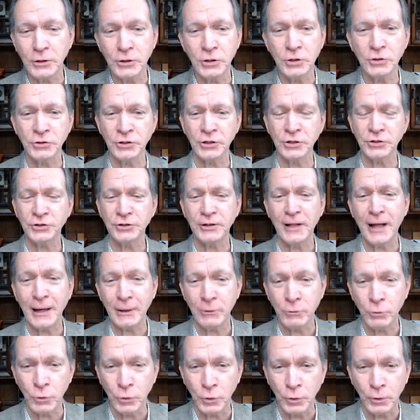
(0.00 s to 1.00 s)
using a slide
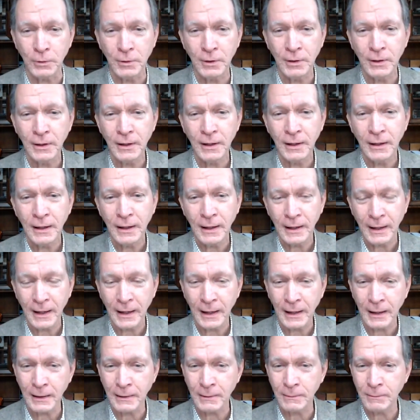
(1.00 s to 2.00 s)
rule,
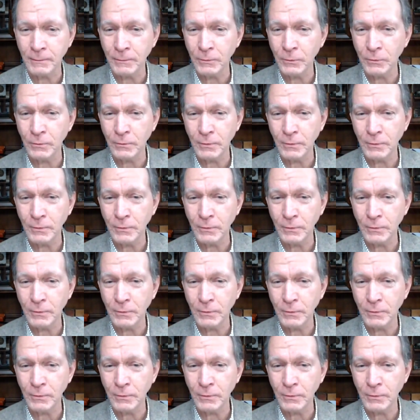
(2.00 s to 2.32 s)
and